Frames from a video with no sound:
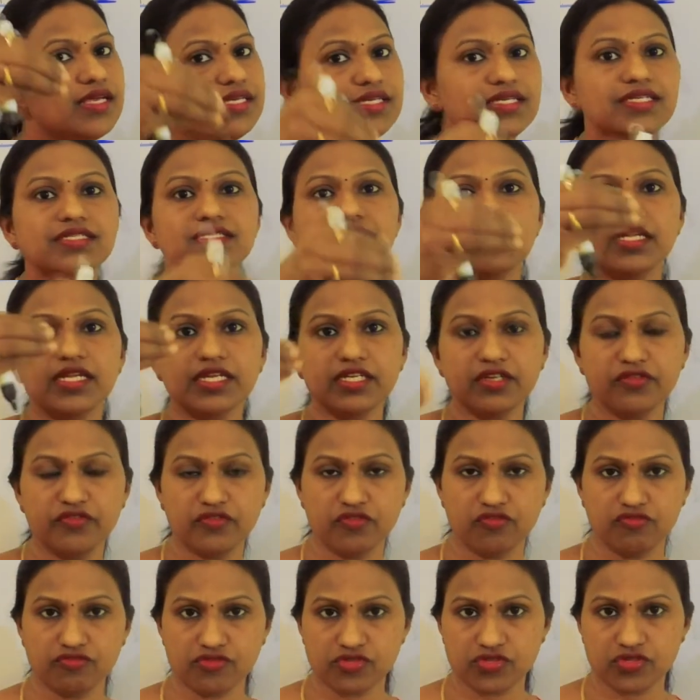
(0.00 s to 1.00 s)
easily
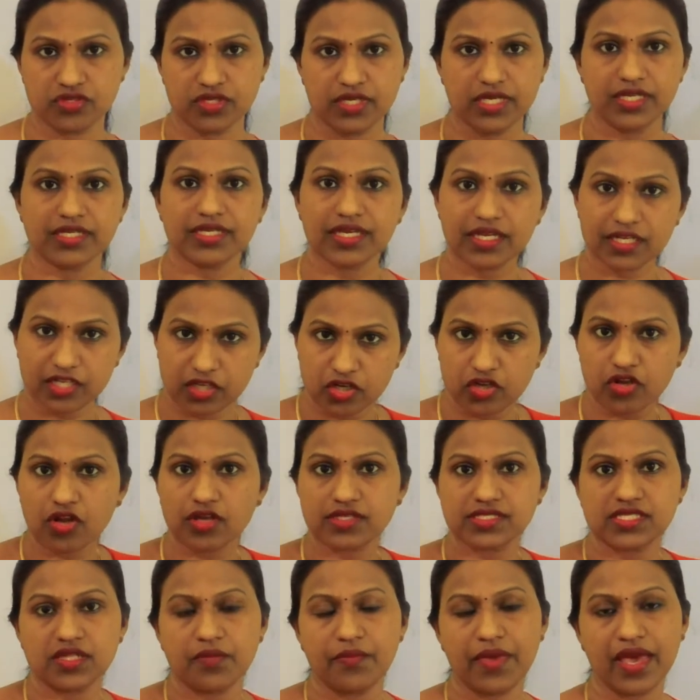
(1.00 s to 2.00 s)
diffuse it can
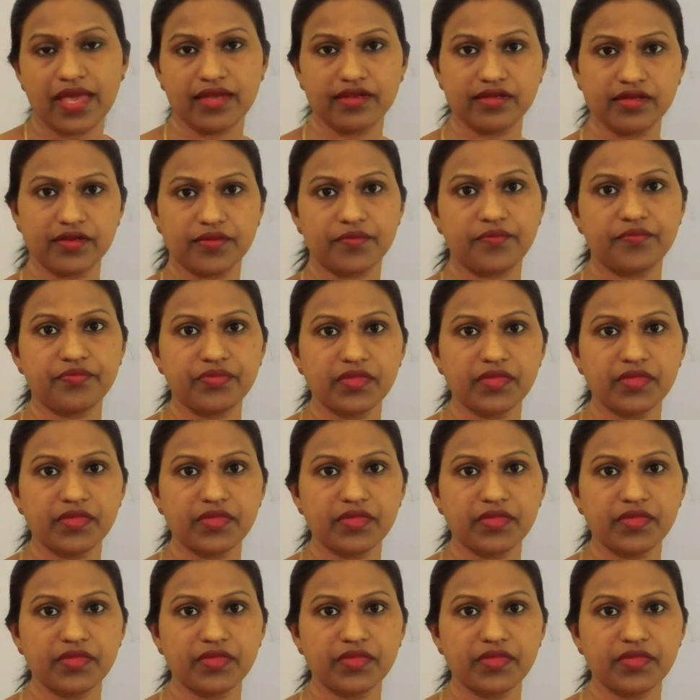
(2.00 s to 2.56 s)
cross the barrier